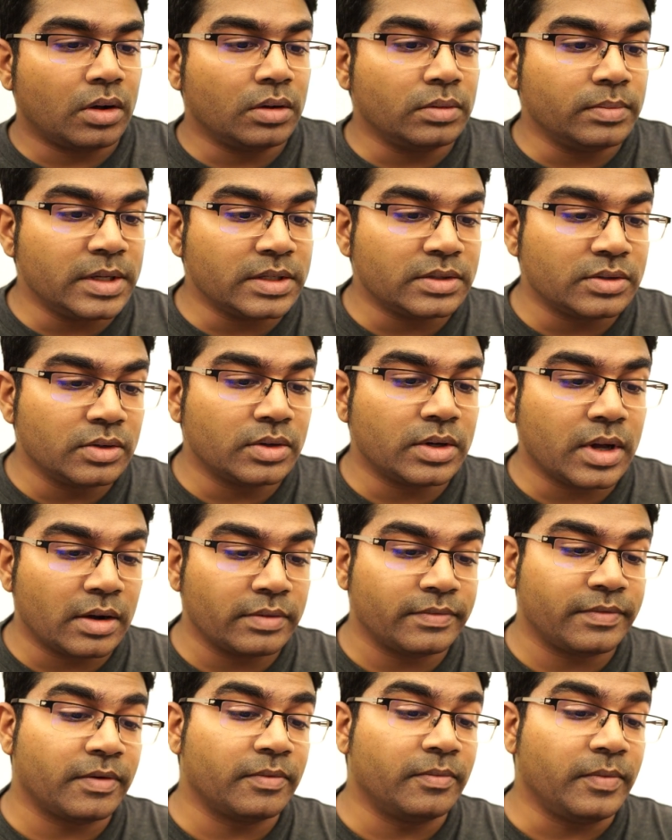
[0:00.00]
Always look
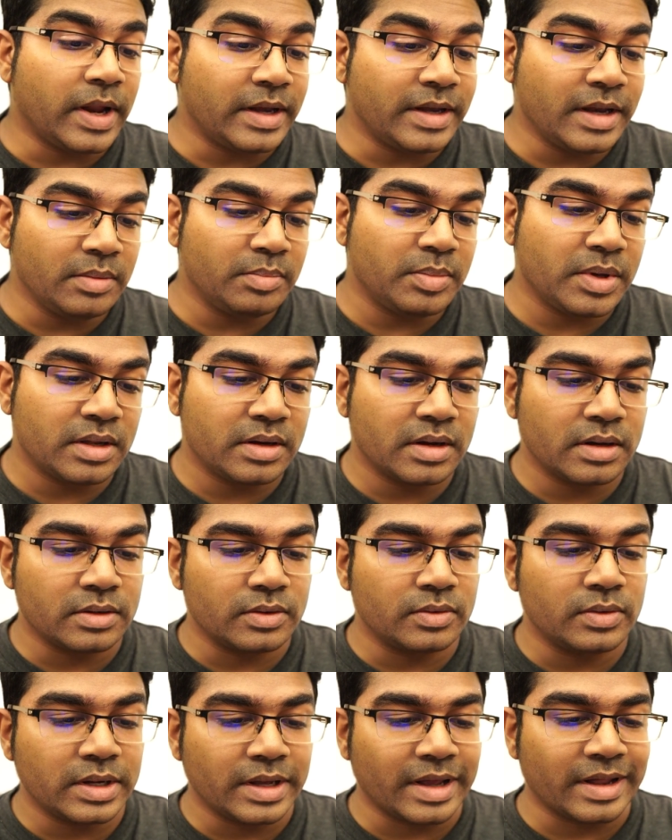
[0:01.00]
out for waiting
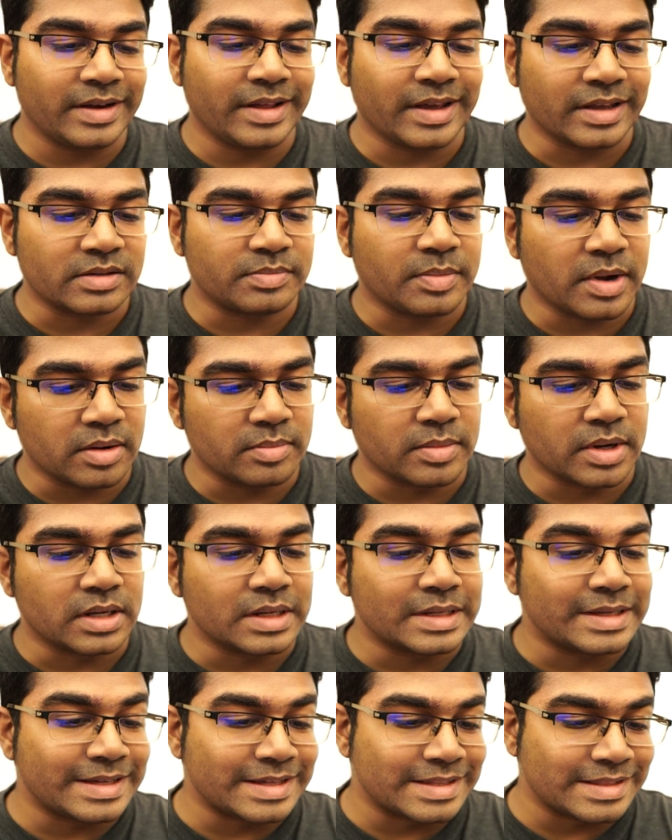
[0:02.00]
period during any
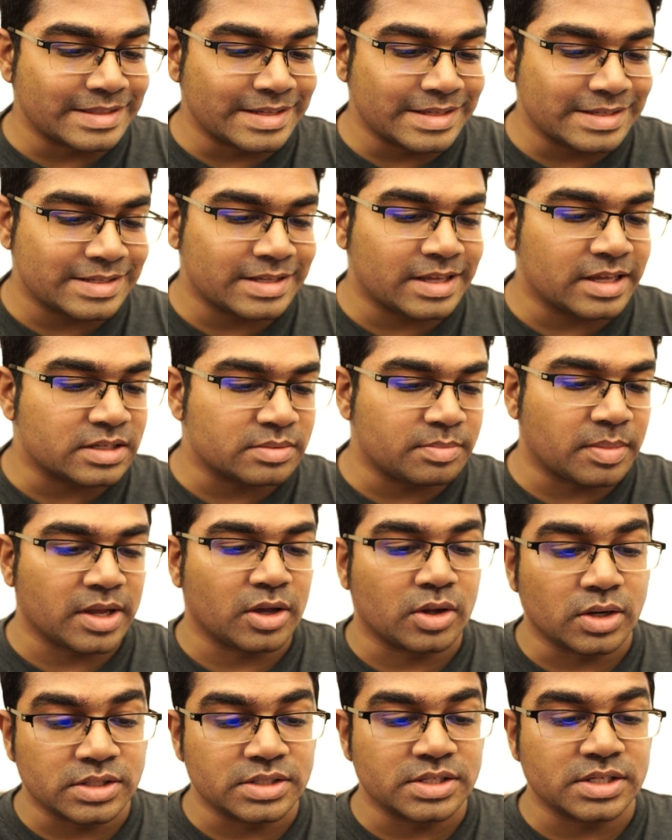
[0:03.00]
experiment, in this case
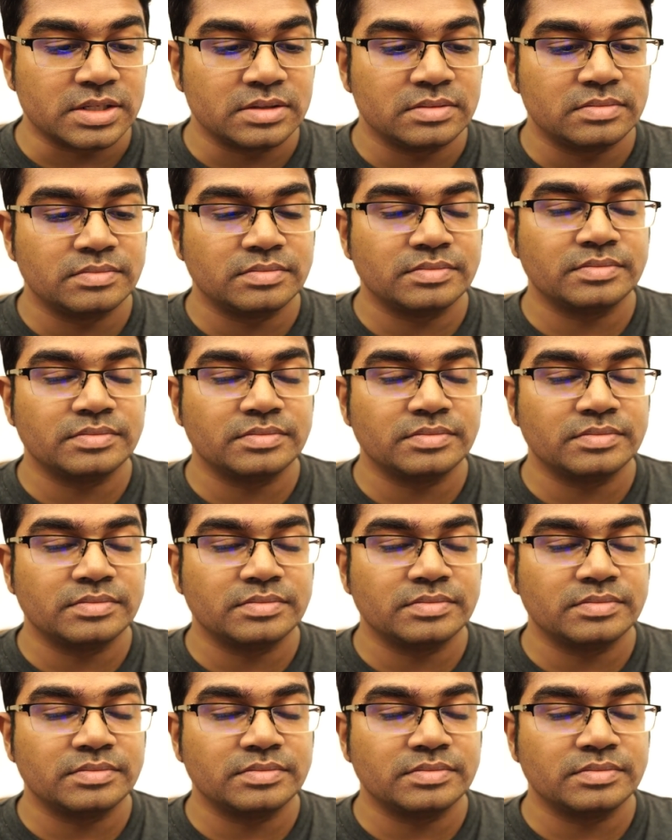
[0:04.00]
biology.